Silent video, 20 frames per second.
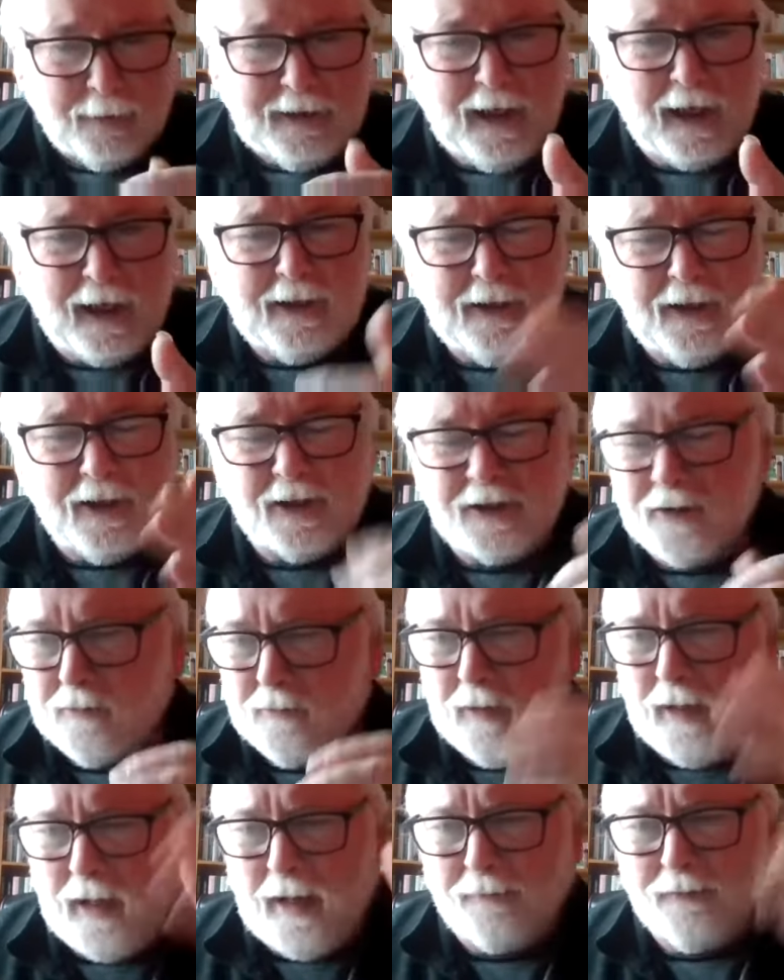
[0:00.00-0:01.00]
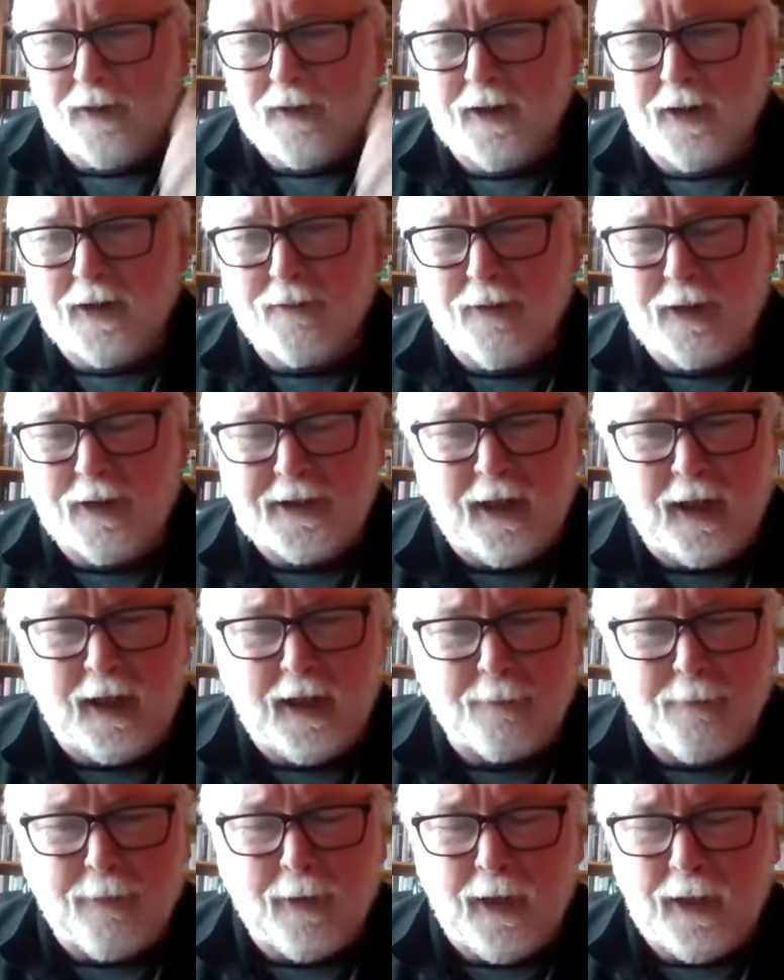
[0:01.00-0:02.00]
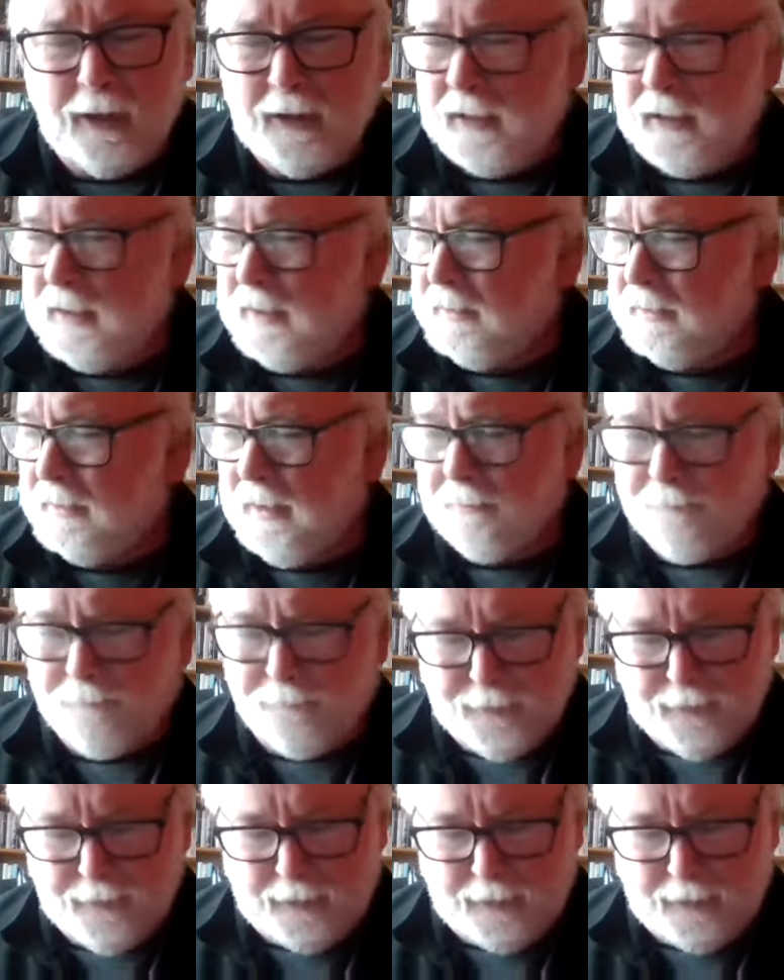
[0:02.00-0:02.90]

10 years after he had retired, apparently he had